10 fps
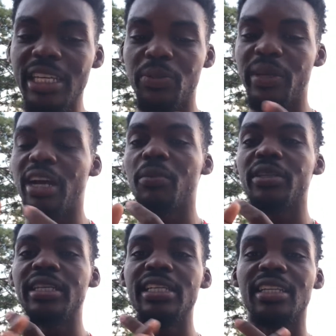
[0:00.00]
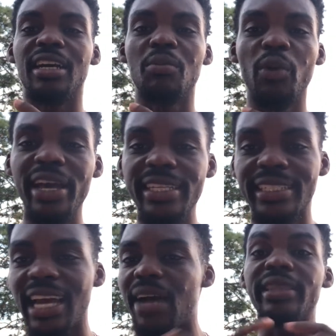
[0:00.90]
we hear about these wage
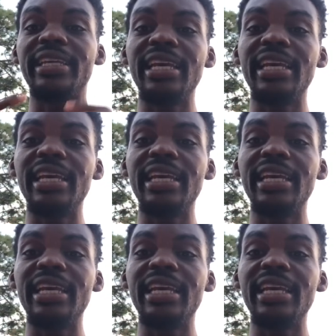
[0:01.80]
gaps,